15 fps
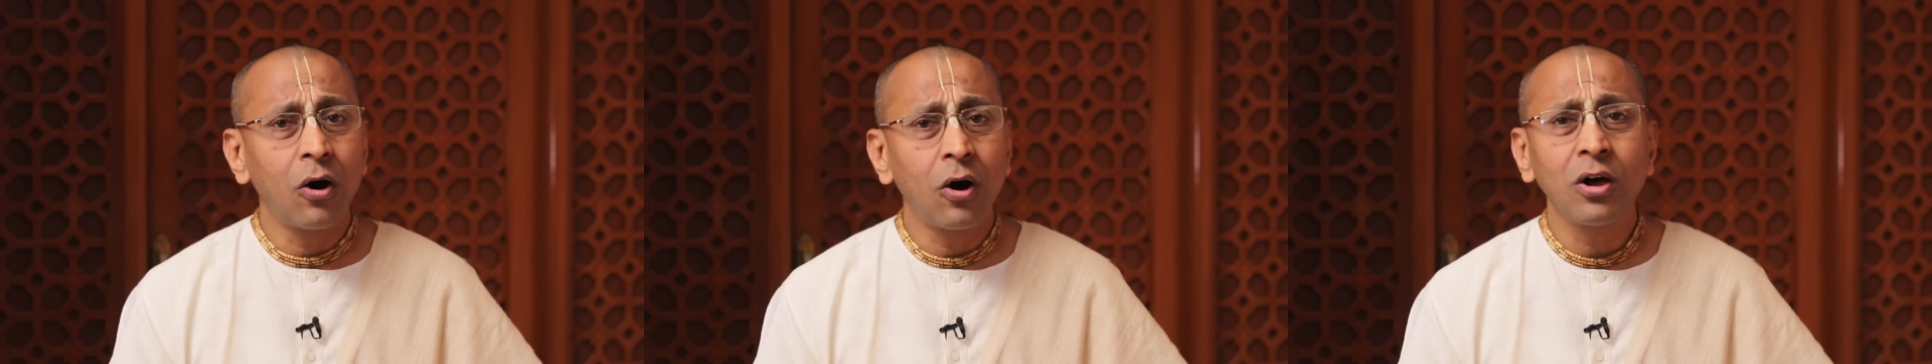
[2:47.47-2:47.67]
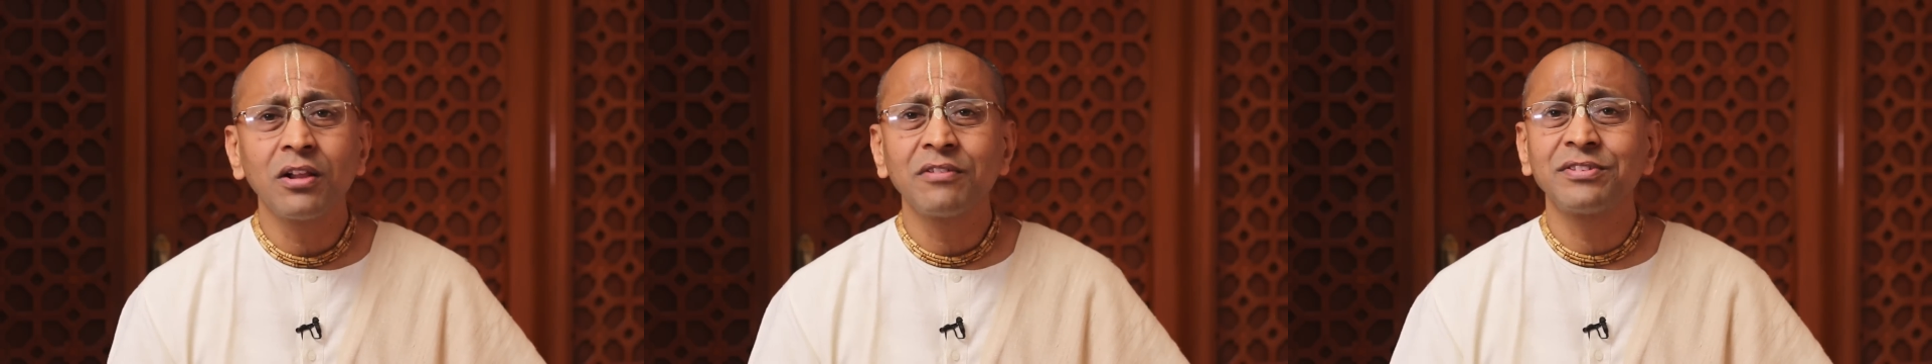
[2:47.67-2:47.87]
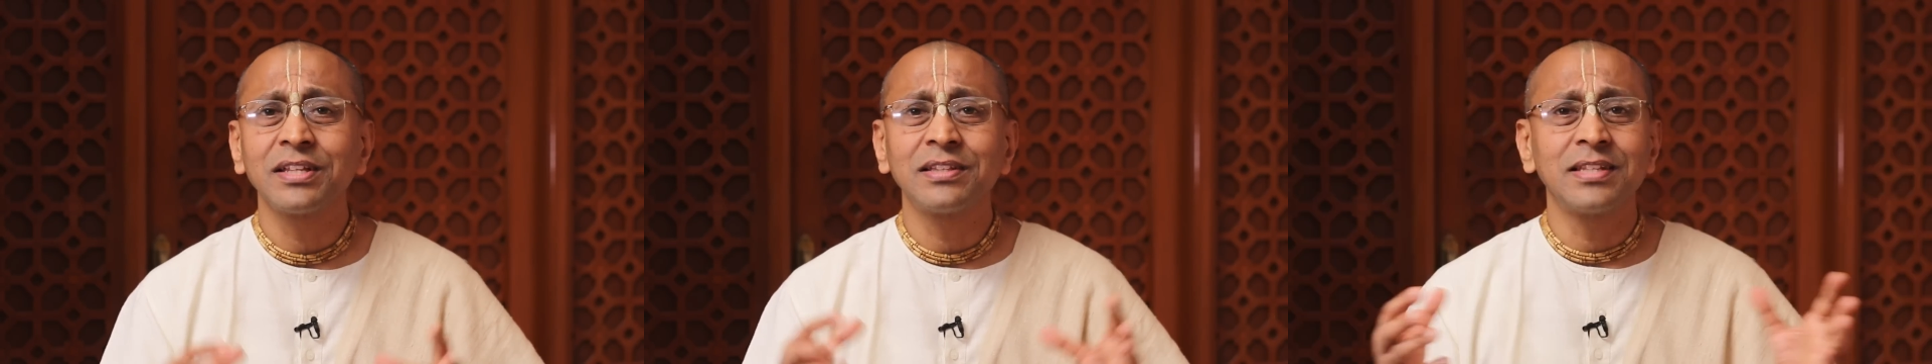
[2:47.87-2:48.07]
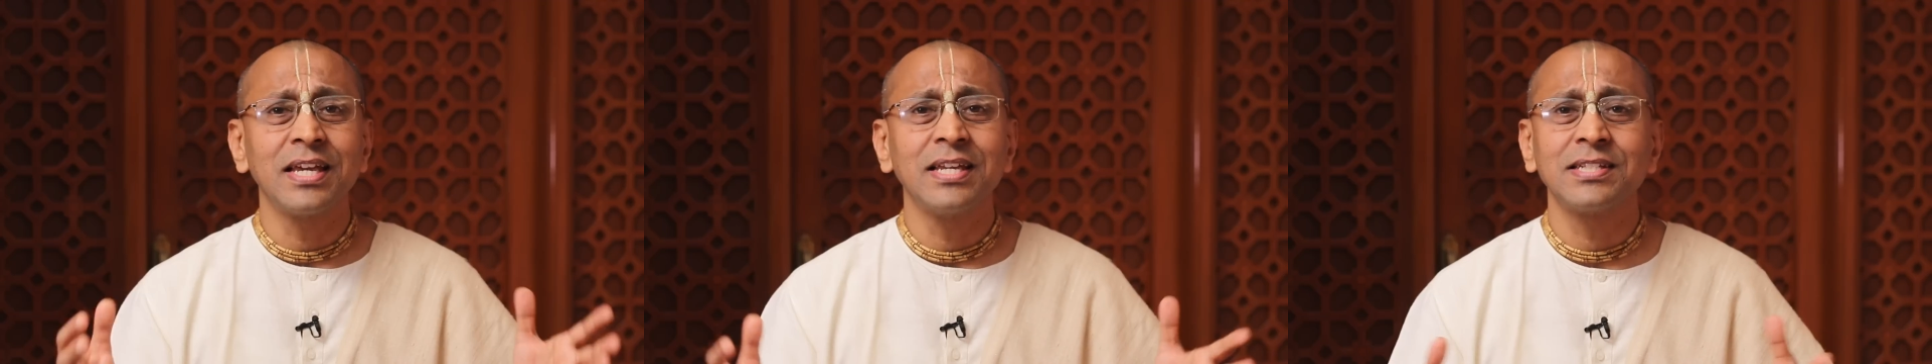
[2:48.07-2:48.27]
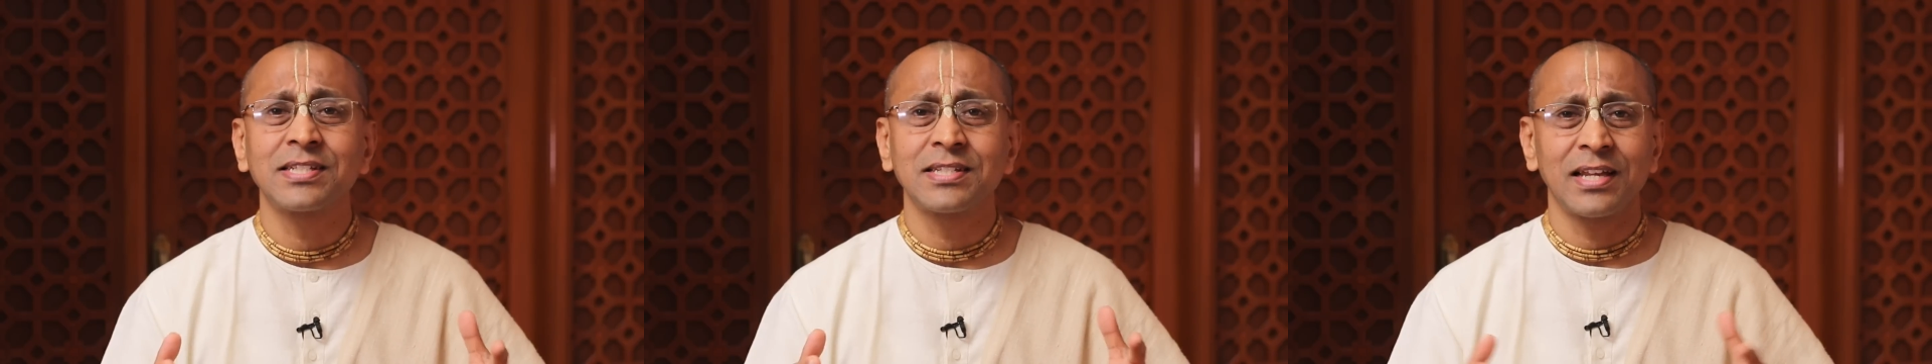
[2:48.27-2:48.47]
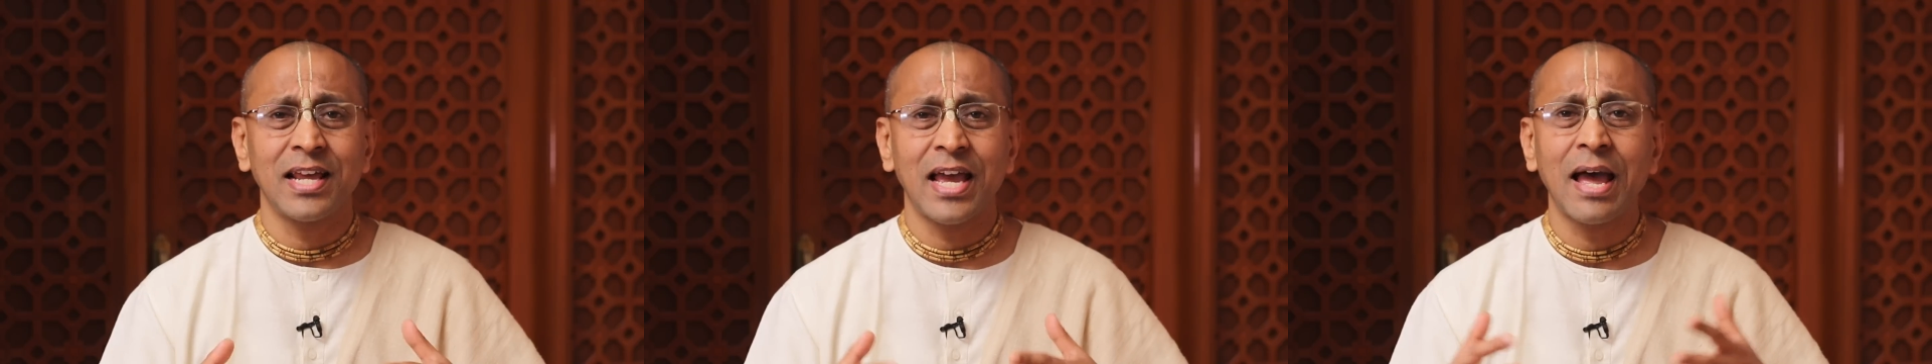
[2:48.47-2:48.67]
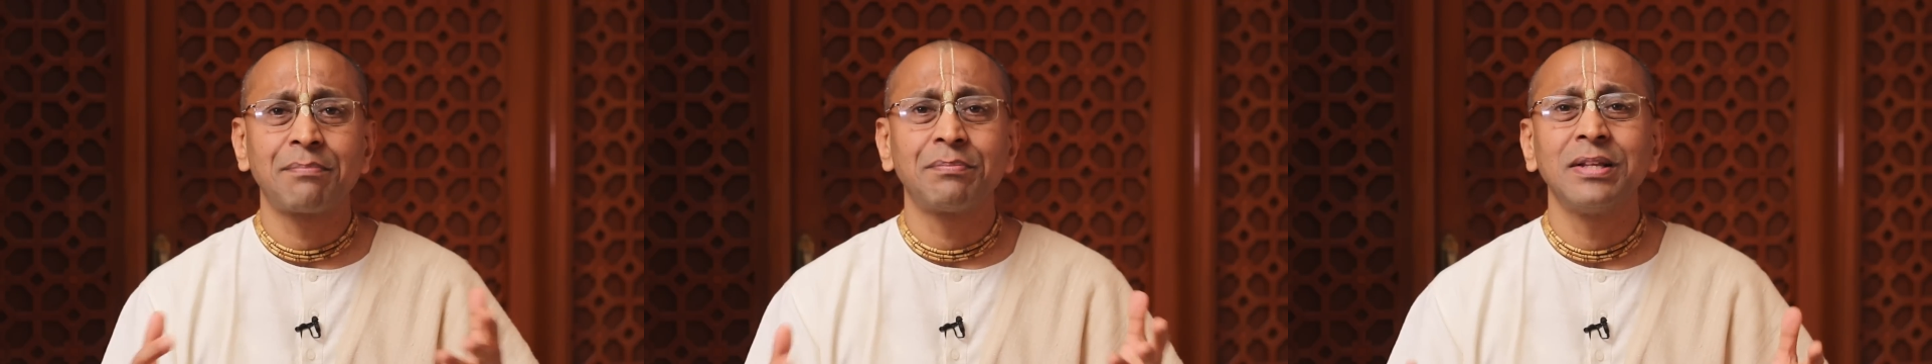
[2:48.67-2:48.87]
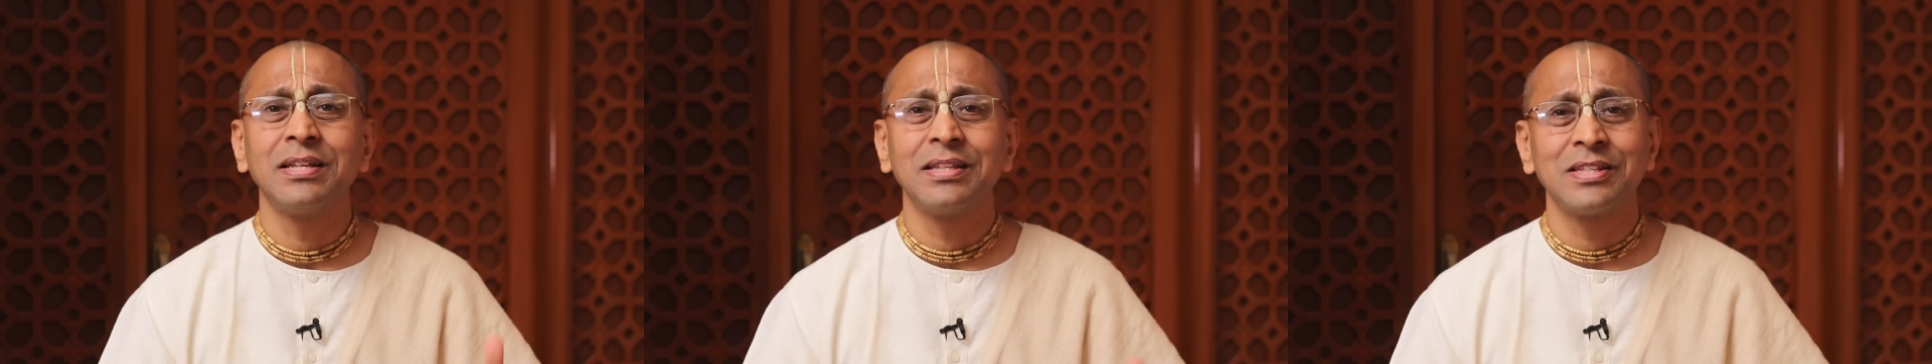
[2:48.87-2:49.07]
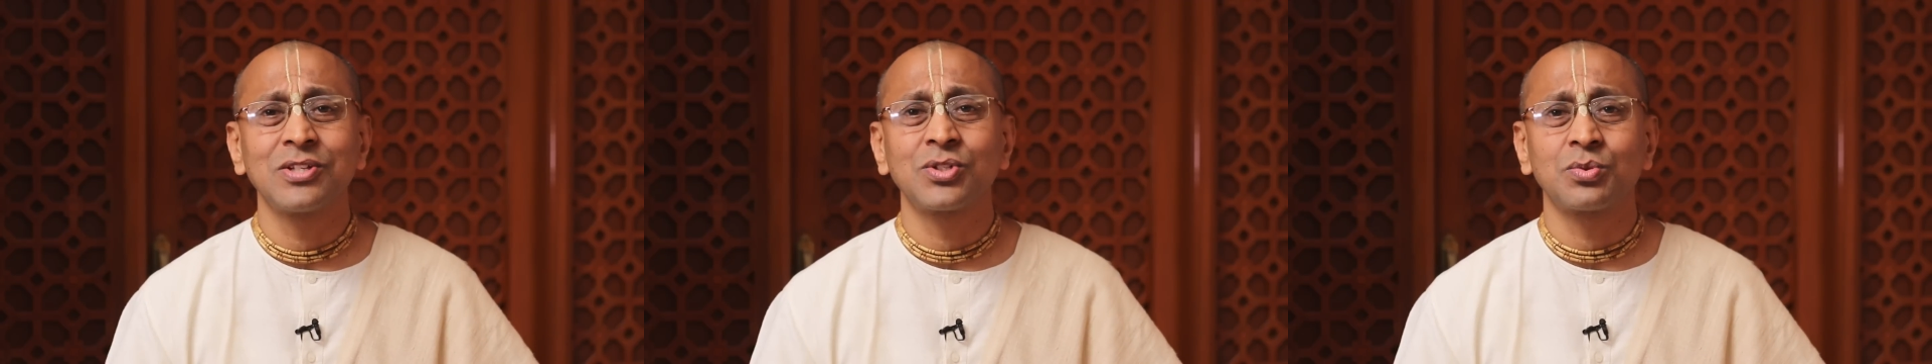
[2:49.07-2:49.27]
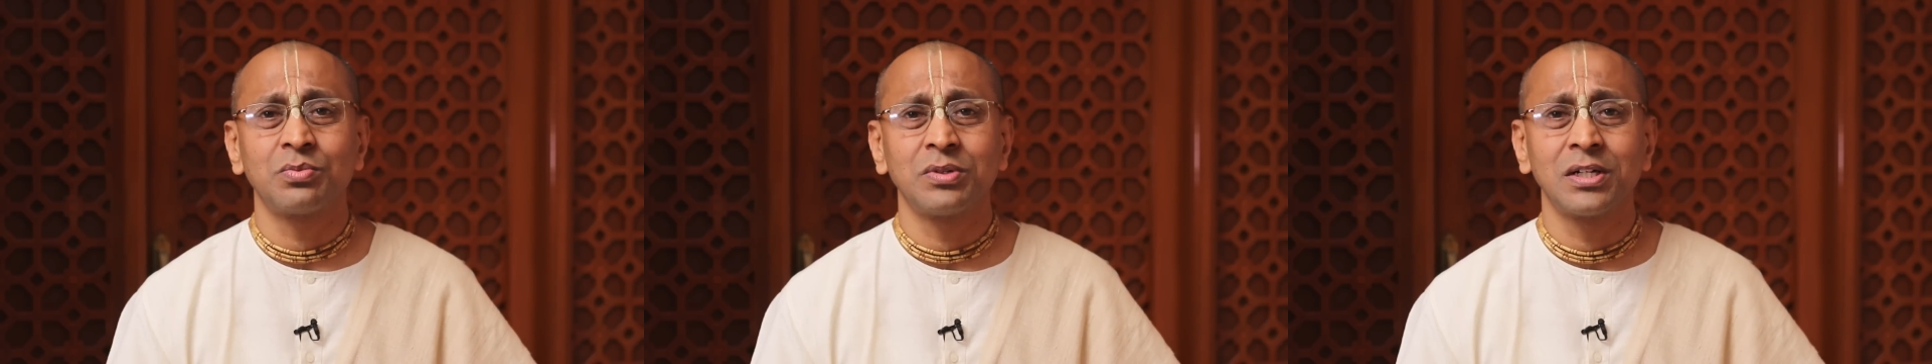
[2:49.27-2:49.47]
all of the things that happen
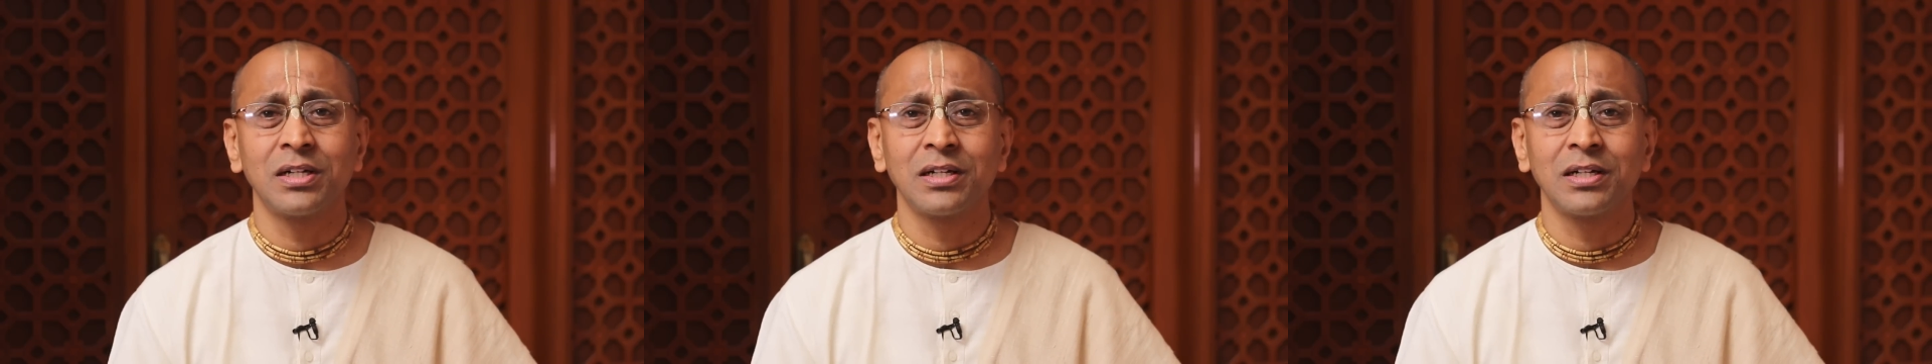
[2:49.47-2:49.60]
in this